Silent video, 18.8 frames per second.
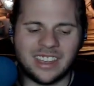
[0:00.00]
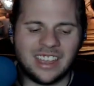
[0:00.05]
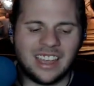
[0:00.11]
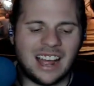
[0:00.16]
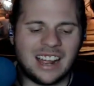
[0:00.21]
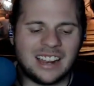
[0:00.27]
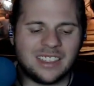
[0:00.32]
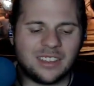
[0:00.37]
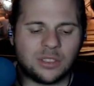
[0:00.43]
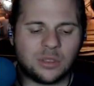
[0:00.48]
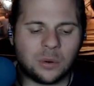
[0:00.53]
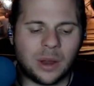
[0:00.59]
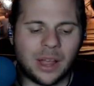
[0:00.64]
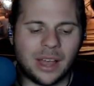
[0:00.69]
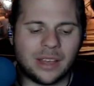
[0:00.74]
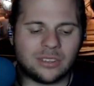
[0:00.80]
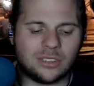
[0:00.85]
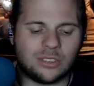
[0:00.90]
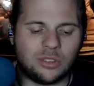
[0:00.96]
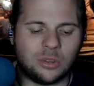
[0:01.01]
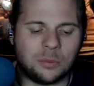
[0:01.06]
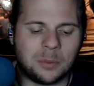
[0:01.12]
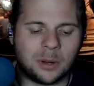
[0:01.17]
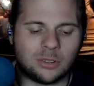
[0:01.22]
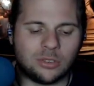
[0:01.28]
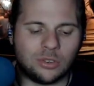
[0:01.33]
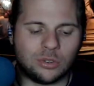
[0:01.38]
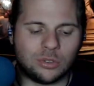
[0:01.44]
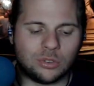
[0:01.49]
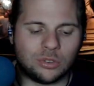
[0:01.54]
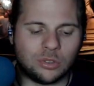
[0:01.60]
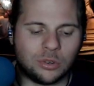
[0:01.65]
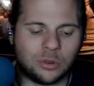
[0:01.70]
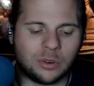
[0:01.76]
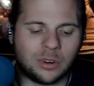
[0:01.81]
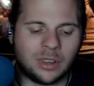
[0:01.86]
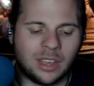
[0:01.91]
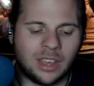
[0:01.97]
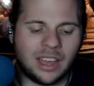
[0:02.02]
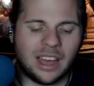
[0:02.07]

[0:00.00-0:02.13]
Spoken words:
I thought they were asking too much too soon,